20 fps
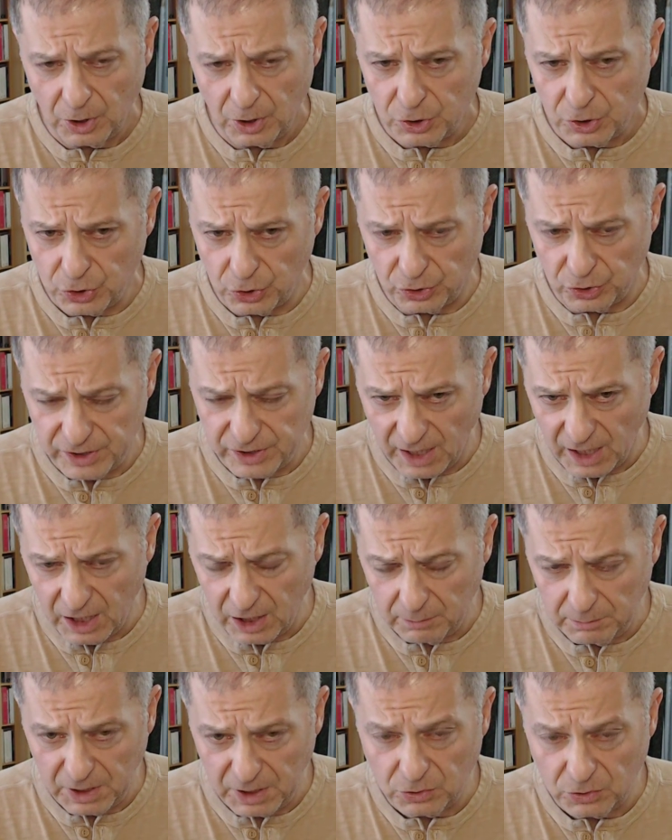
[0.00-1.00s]
So you're
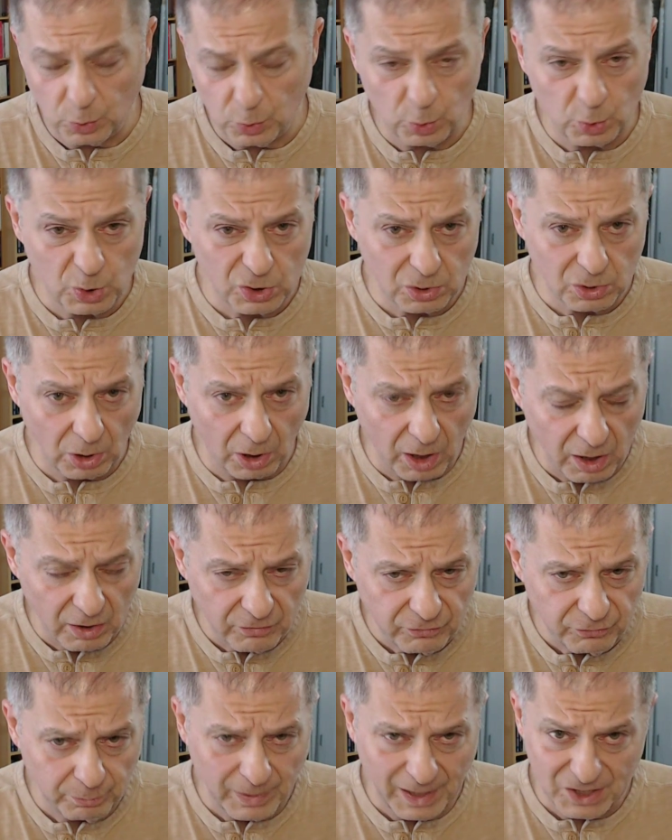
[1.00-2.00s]
telling me to
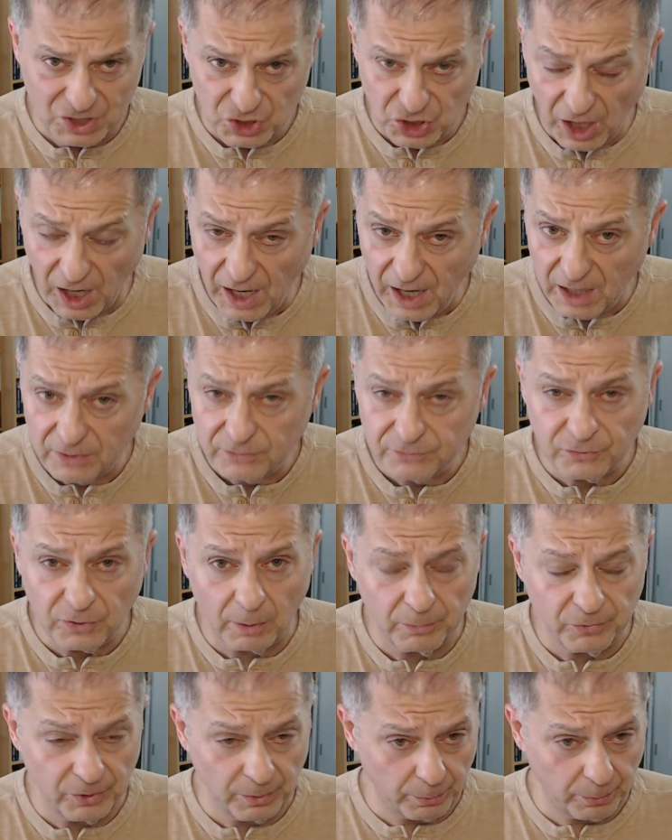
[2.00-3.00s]
starve my child
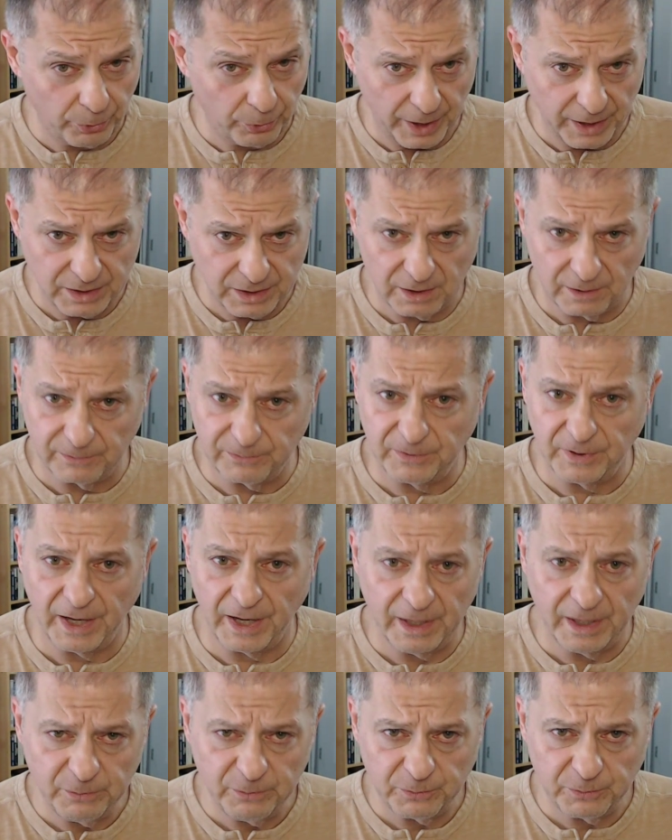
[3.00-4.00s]
from the bread of
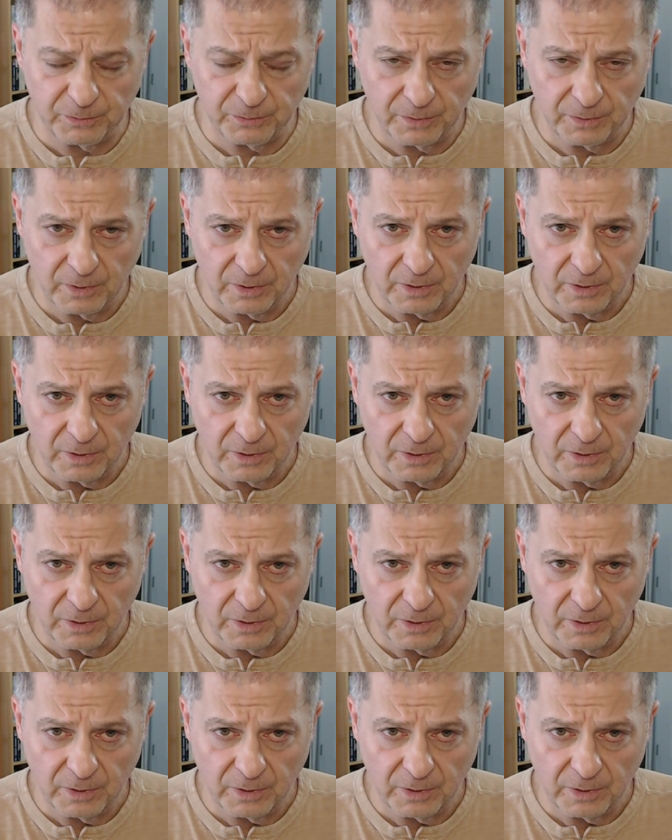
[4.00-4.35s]
life?